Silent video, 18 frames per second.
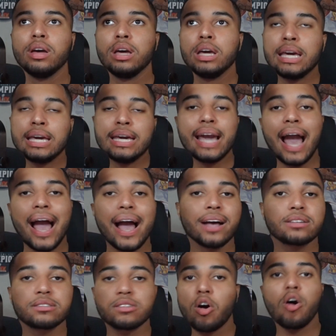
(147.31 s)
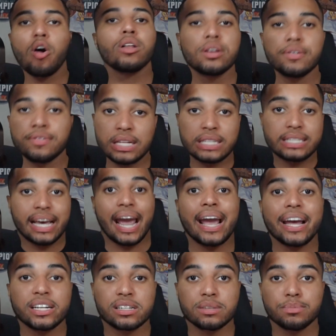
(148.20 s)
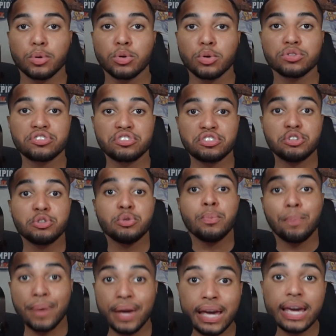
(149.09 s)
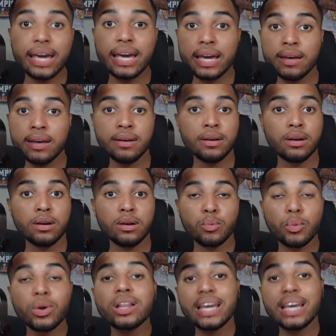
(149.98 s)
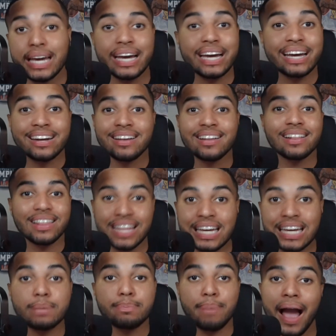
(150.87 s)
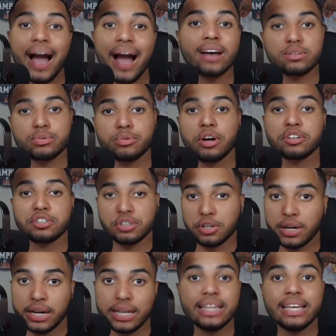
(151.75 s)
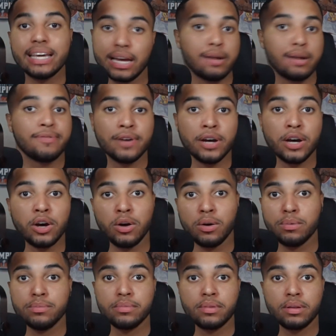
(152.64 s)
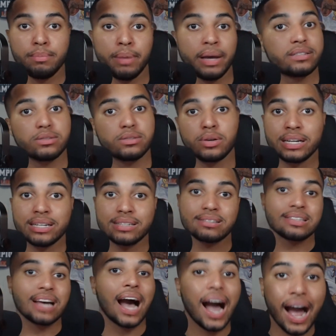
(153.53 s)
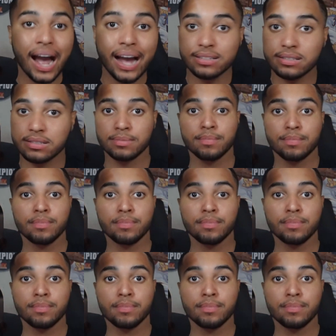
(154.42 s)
he has all of the tangibles to be really an elite pass rusher in the NFL, based on his size,